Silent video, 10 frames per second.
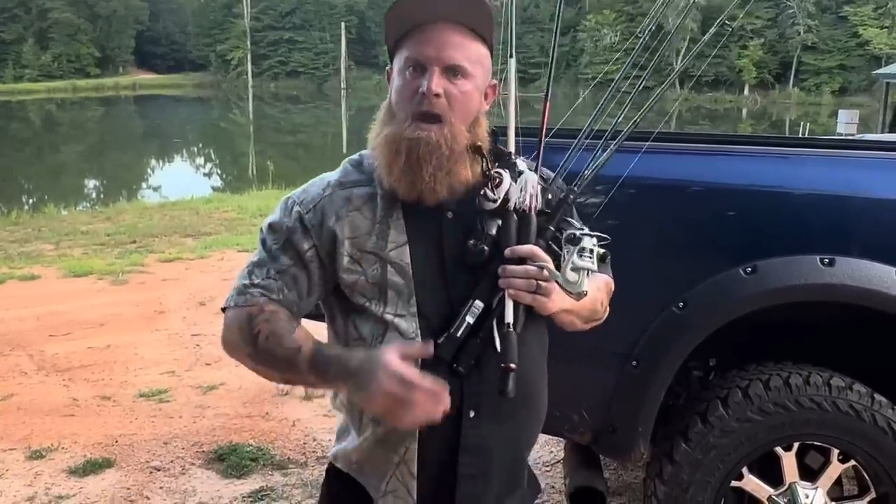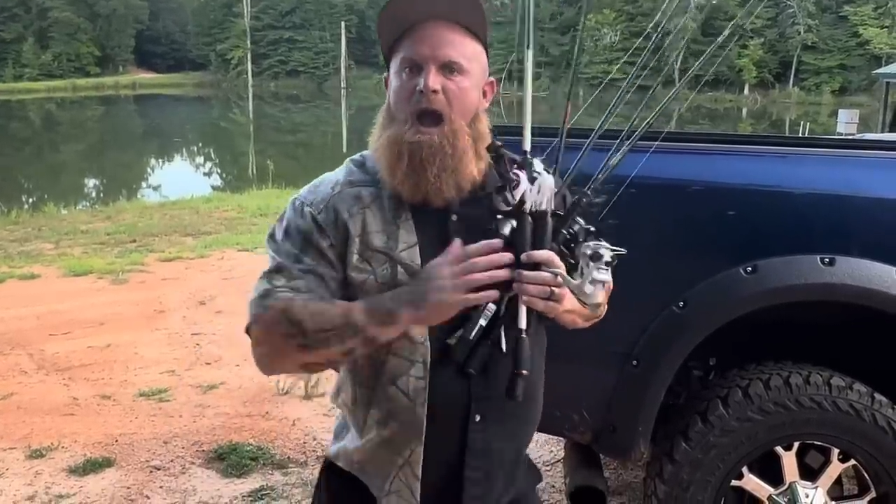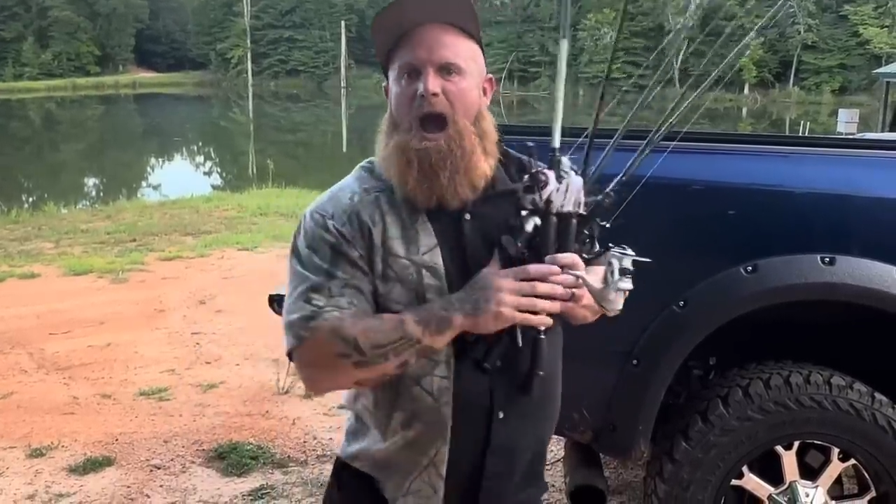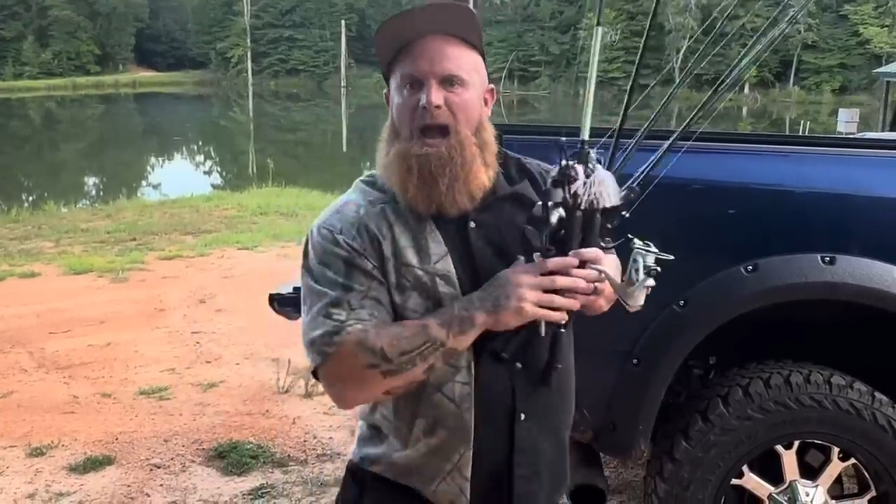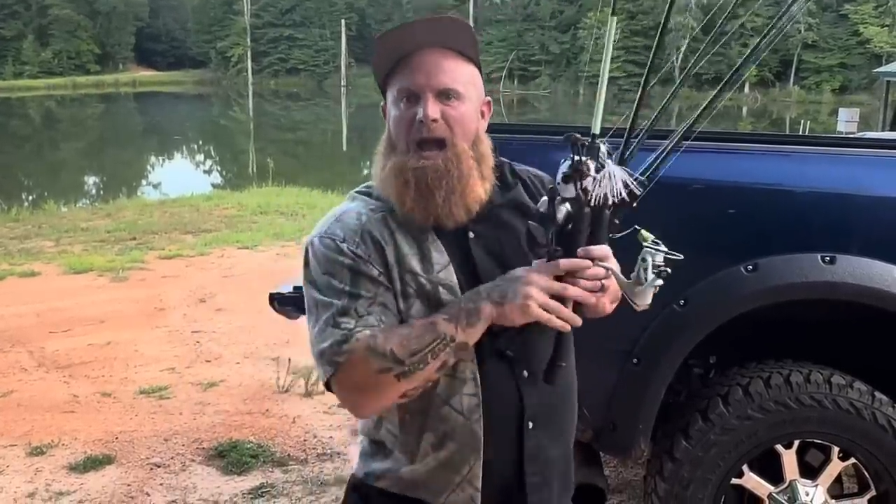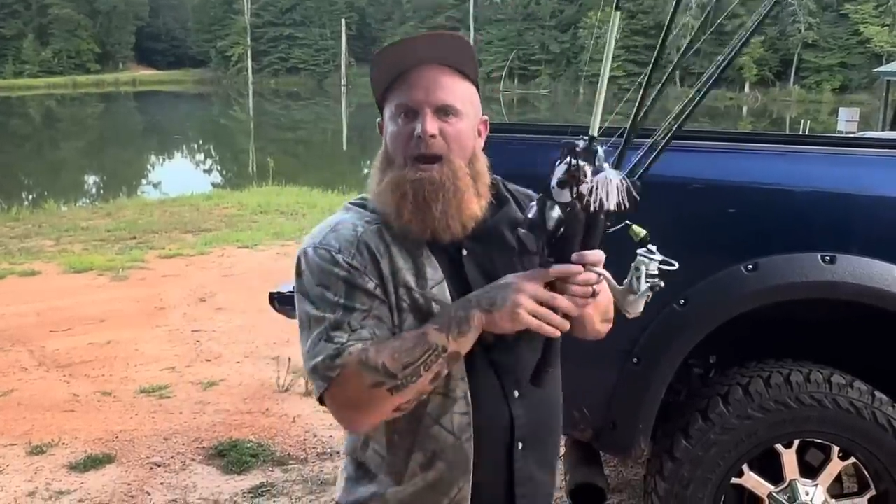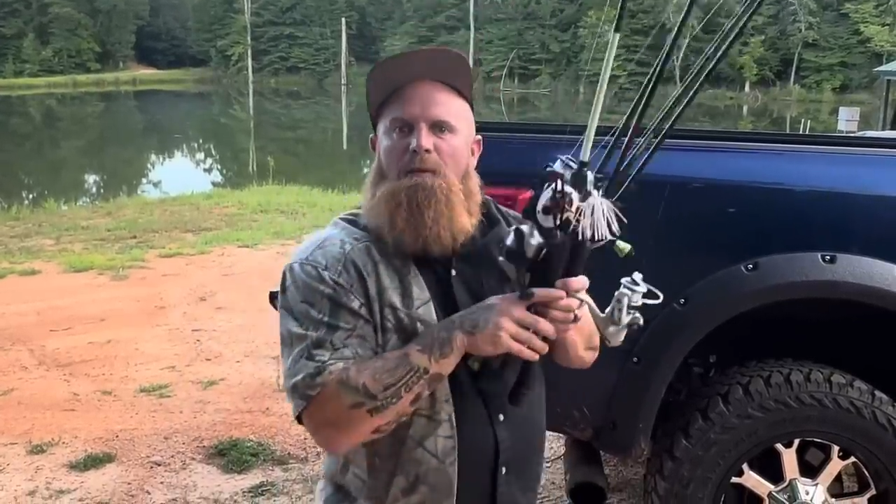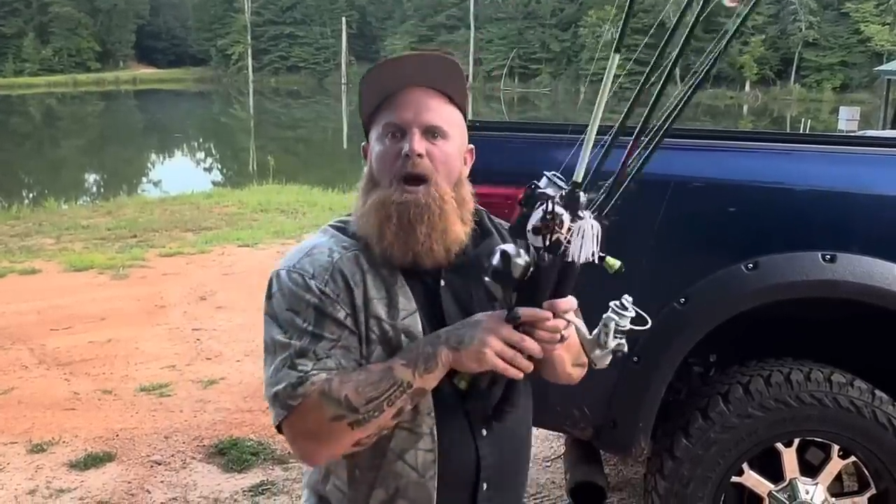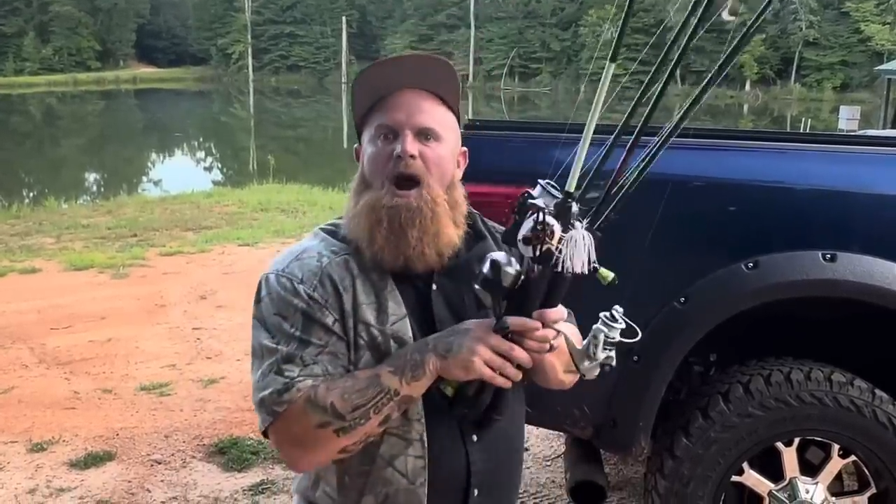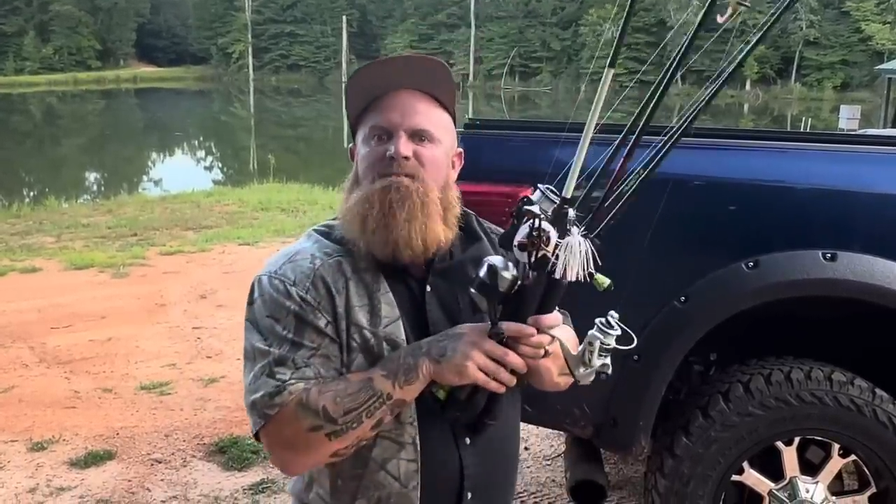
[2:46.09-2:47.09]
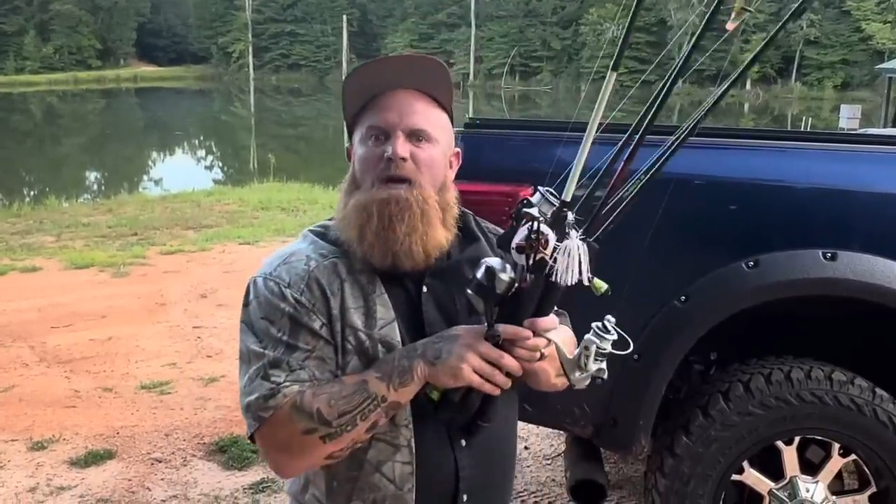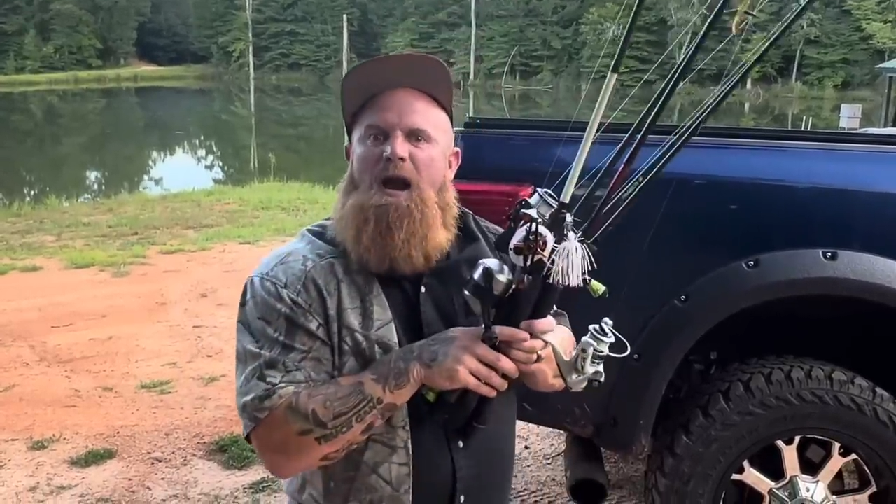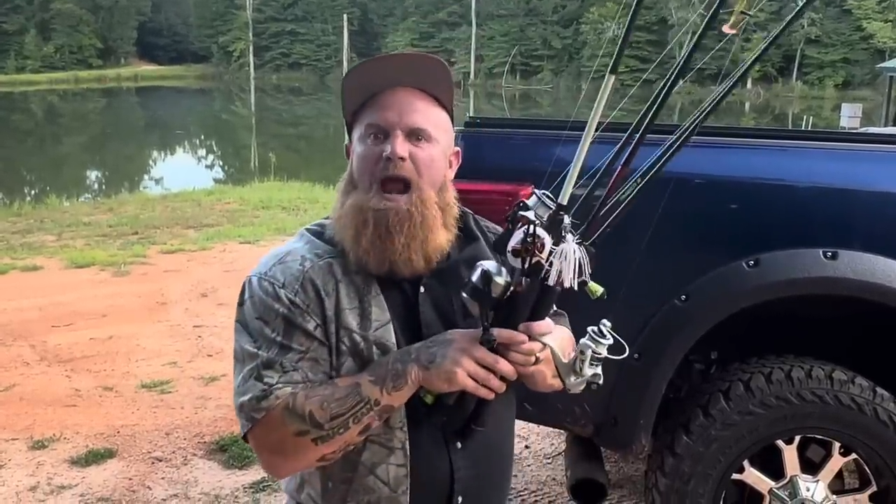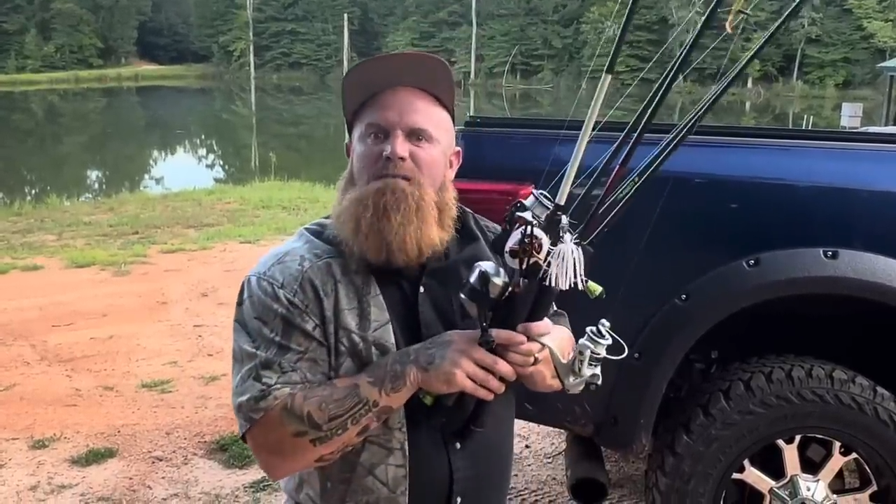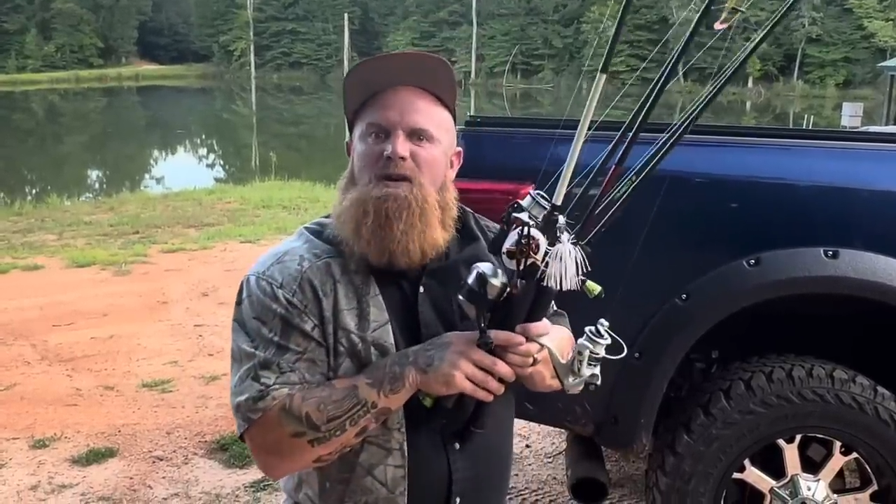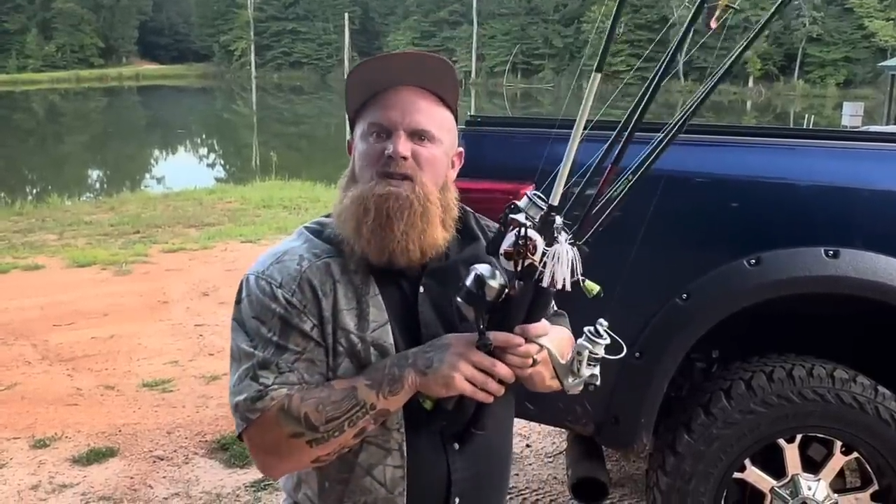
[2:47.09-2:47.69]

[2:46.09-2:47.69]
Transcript: I got a rod for every